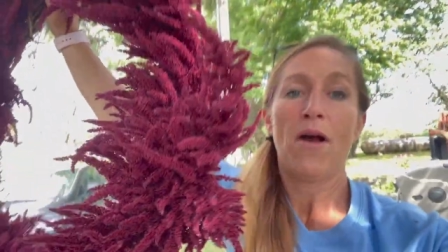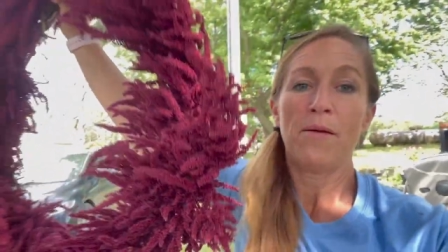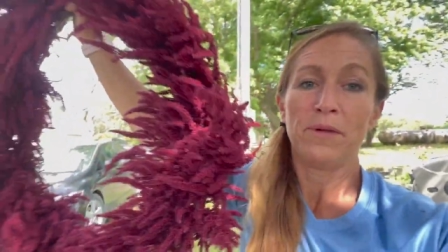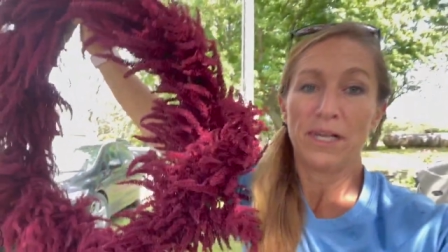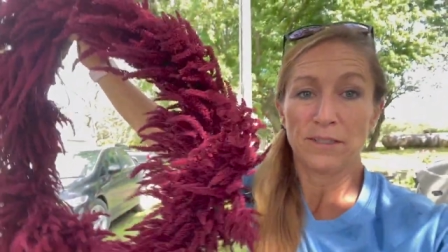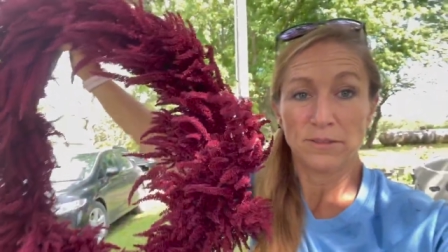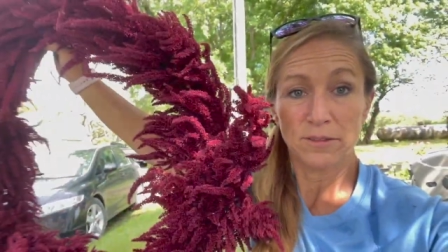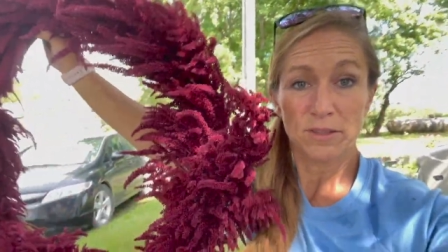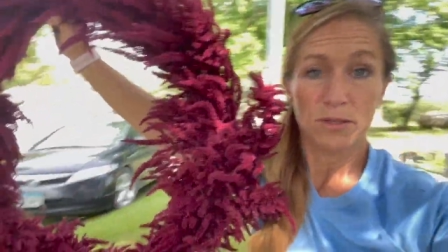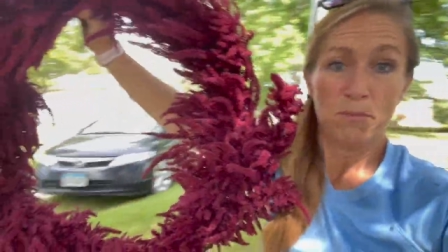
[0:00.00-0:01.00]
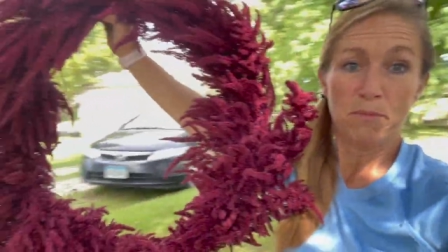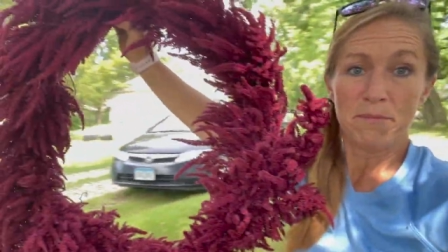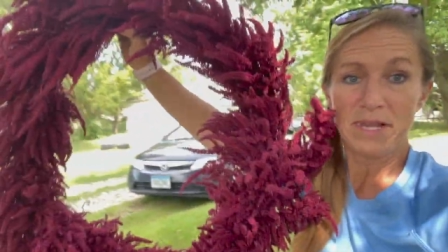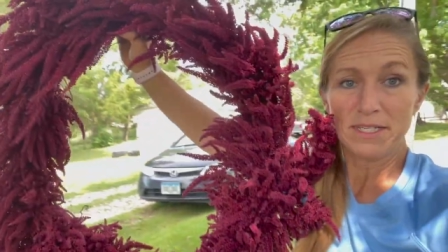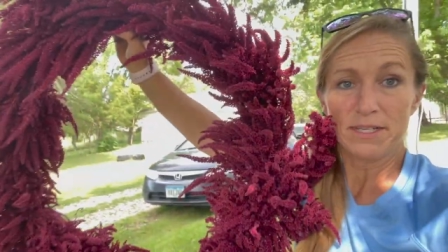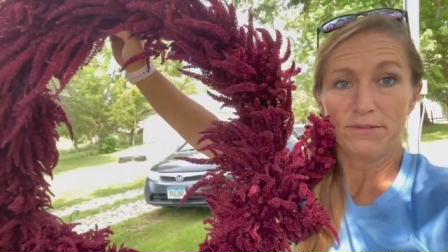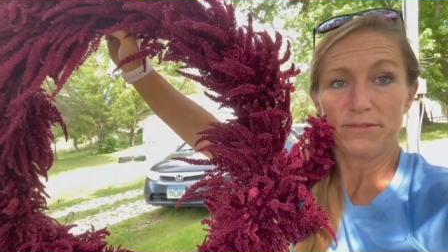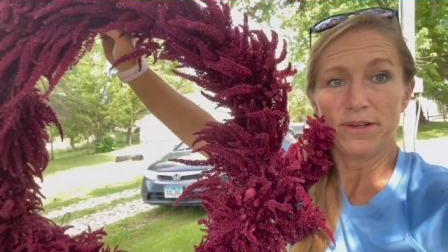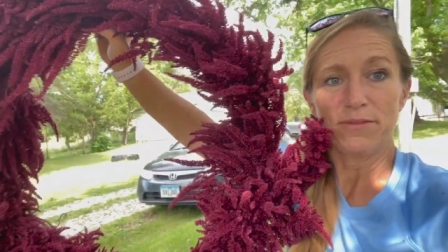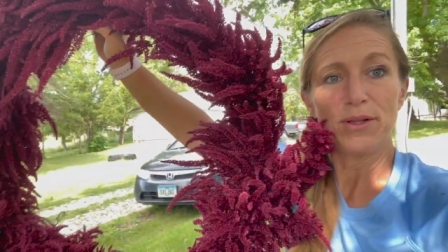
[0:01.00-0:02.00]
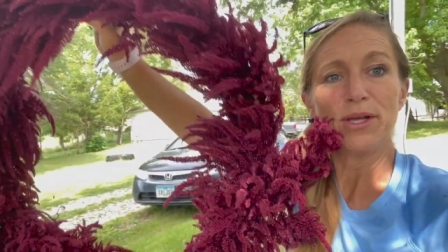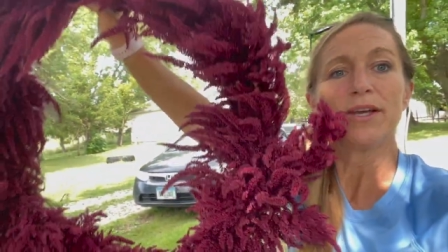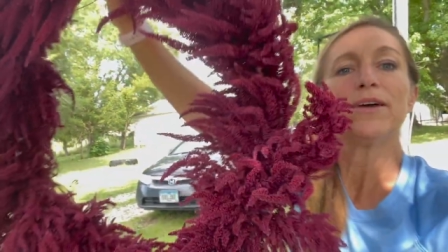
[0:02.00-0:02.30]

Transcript: I mean, massive. I felt like I